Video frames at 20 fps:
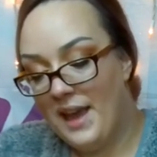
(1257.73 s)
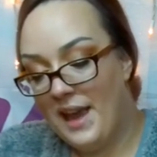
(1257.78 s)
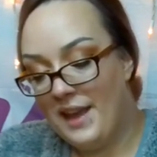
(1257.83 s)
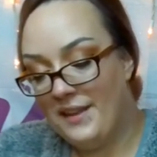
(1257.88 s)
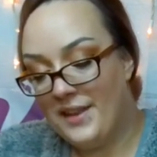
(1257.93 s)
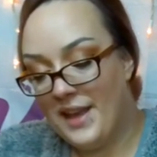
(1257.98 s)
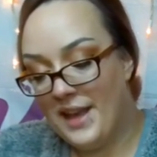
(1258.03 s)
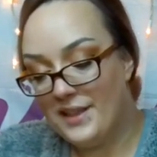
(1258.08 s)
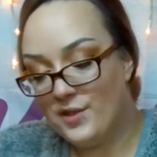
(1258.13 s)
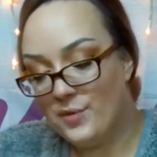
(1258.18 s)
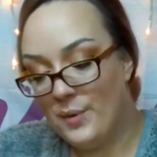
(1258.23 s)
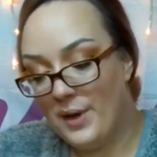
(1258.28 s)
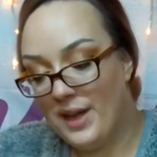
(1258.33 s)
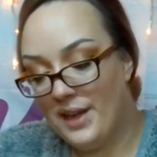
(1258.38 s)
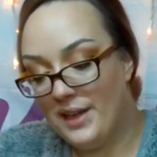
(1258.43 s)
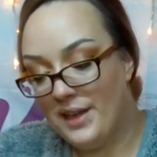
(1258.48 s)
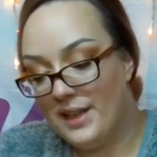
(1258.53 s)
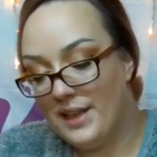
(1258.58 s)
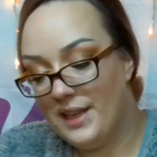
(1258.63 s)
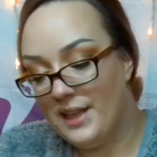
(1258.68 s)
and that's
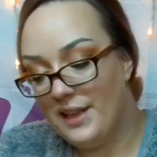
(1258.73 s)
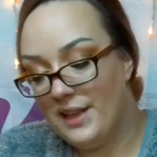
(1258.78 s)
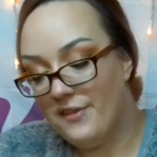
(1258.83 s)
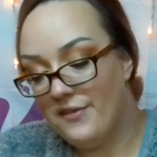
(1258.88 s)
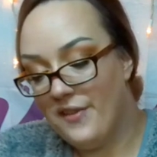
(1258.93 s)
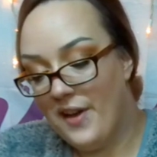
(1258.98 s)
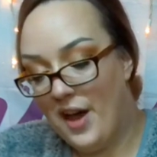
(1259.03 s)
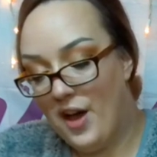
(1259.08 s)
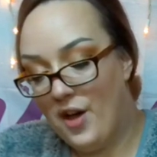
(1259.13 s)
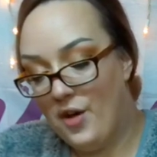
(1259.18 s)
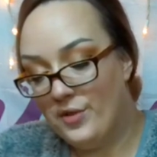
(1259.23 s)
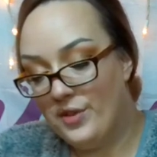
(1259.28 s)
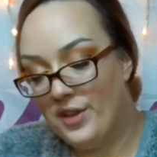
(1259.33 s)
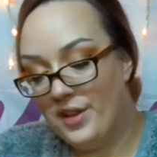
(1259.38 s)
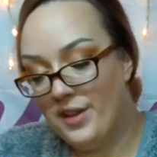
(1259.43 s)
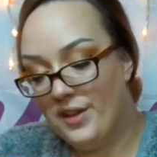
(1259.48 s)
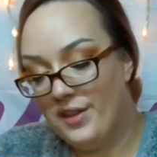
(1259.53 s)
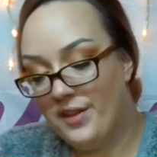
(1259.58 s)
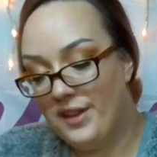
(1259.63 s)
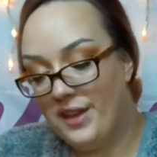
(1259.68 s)
when he found
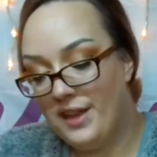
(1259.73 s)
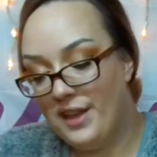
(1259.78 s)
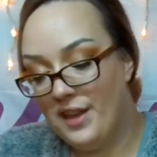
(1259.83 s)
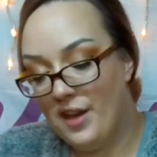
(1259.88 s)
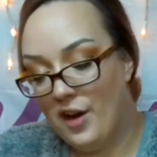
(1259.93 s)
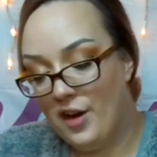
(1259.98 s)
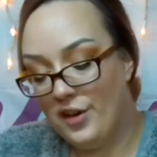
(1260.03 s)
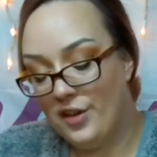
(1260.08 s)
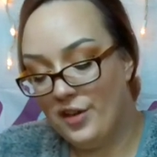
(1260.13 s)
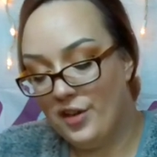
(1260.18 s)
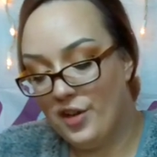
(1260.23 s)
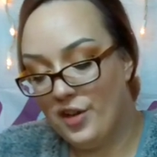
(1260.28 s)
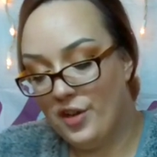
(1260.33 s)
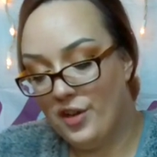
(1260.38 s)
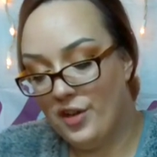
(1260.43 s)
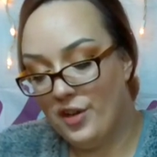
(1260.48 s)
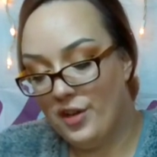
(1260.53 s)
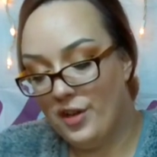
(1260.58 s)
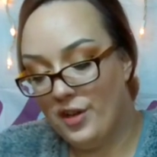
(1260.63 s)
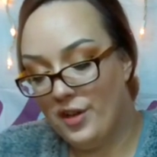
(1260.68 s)
the
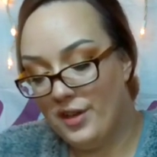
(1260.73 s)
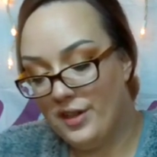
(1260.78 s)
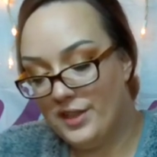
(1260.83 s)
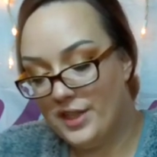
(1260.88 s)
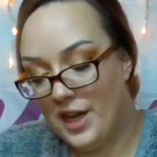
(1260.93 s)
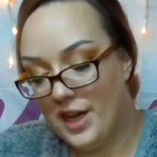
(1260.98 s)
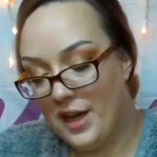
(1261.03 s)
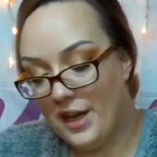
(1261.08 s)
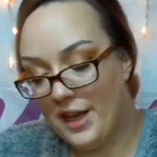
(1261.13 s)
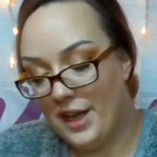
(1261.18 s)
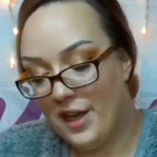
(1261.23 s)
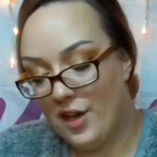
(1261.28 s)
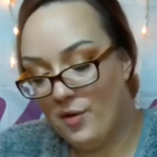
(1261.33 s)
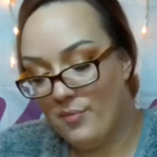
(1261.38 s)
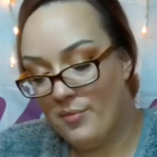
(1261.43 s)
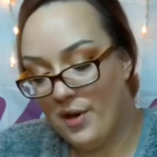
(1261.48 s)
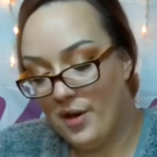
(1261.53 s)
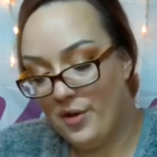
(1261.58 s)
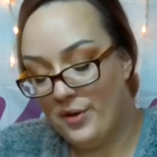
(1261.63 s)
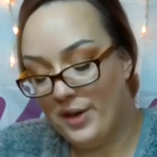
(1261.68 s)
article talking
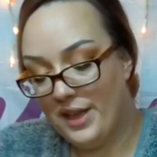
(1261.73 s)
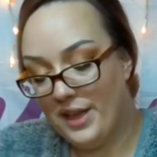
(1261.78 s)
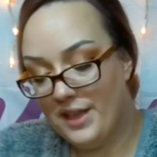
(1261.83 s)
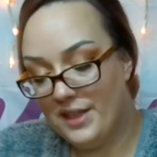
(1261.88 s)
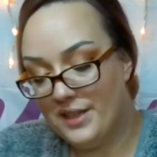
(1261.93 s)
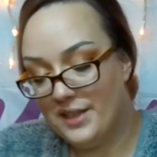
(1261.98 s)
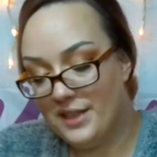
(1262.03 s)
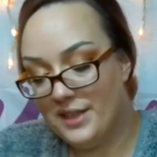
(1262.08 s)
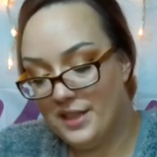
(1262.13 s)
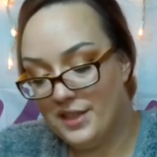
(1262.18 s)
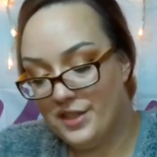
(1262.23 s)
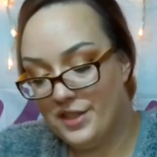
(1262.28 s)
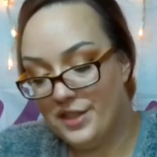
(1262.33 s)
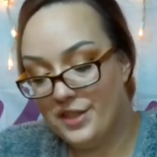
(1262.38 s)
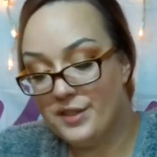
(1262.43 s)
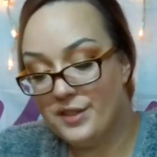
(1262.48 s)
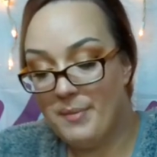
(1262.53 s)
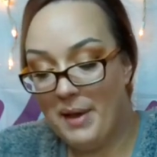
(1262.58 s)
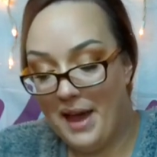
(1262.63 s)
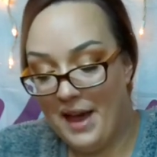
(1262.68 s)
about his
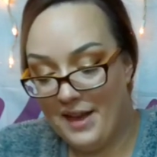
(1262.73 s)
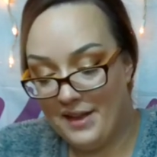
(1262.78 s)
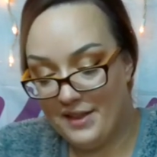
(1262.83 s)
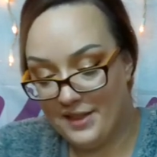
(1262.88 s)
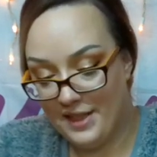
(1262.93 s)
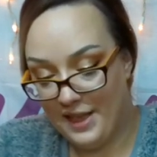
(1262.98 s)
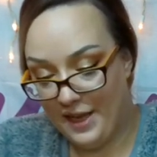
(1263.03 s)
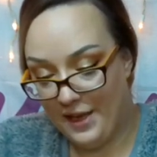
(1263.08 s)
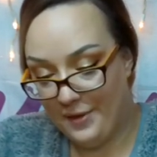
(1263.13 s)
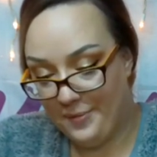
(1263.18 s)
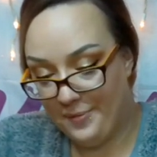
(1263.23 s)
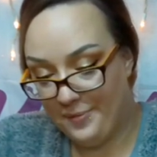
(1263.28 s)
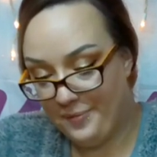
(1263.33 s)
sister's passing